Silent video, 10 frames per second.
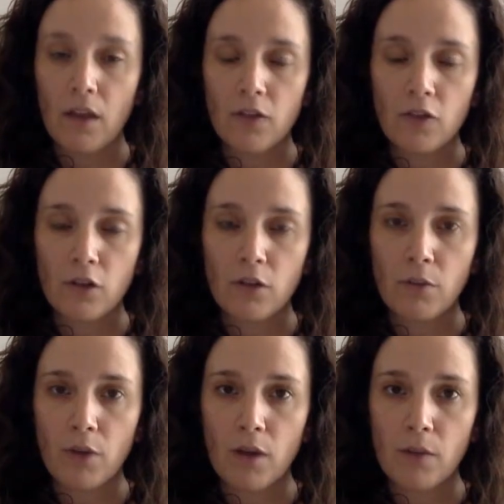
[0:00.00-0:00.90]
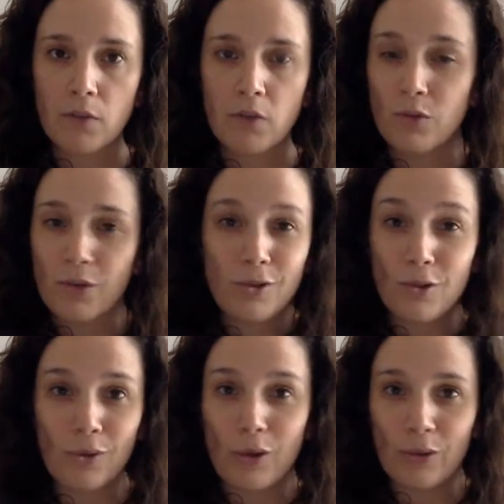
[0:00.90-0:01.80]
journal prompts. You could
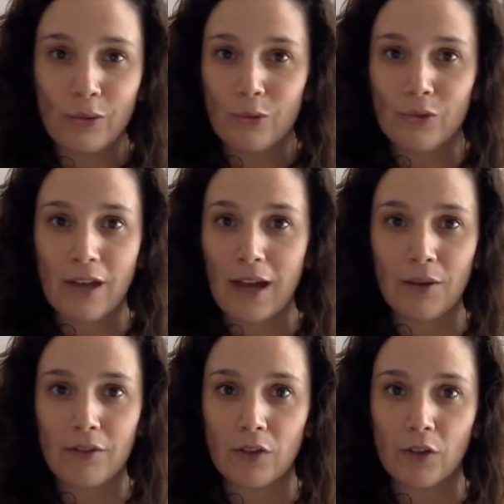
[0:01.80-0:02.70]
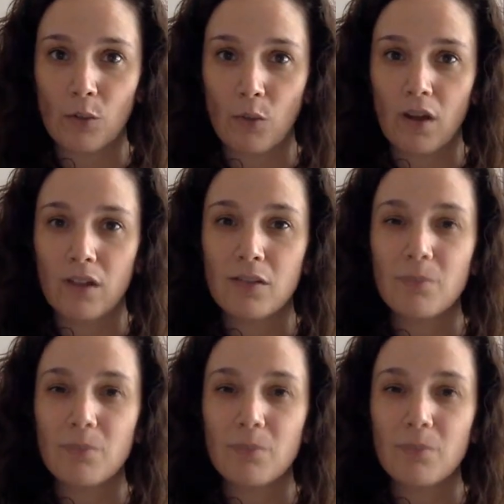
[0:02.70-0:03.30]
do those however you want,